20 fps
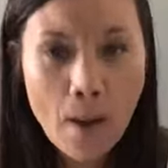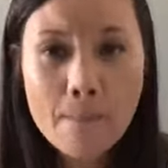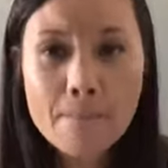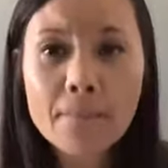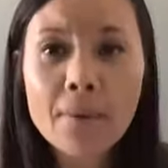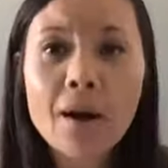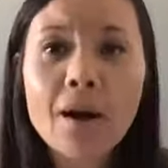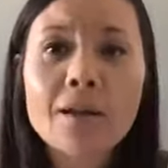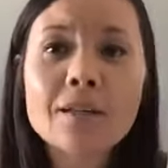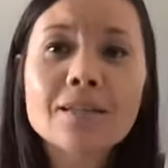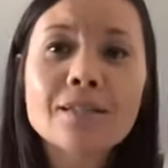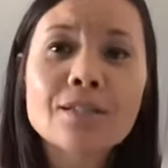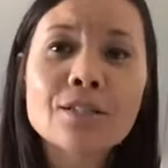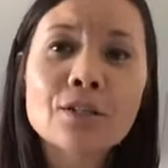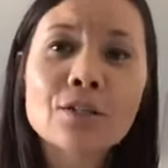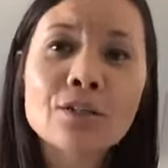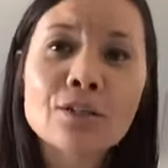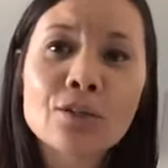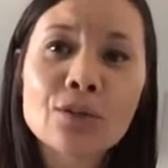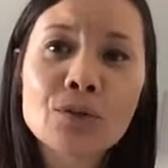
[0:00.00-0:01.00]
but I
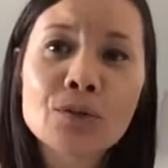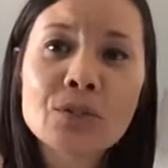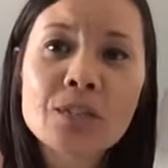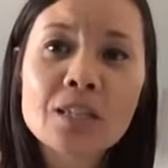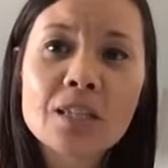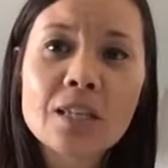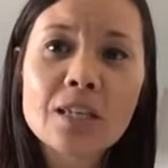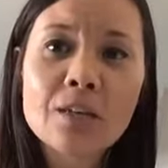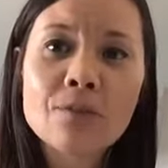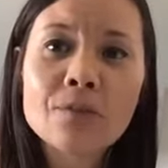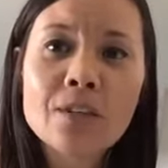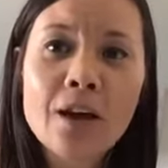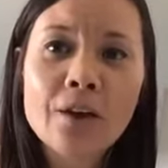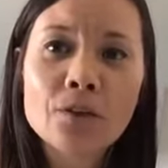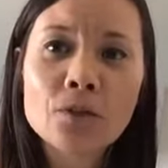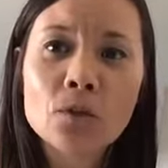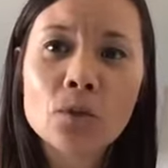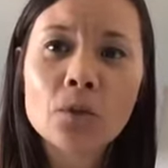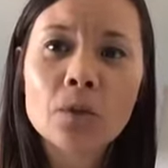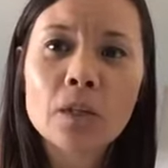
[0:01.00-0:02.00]
still use thiis
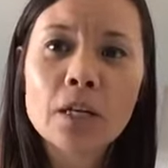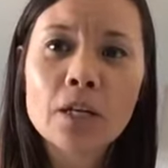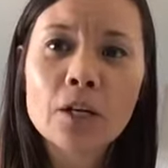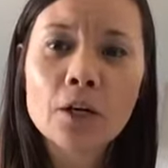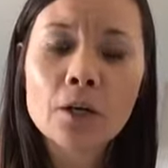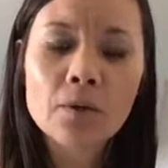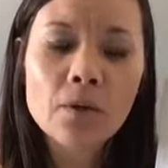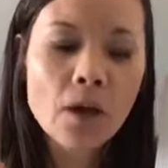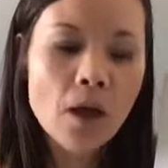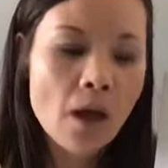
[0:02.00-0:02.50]
household cleaner.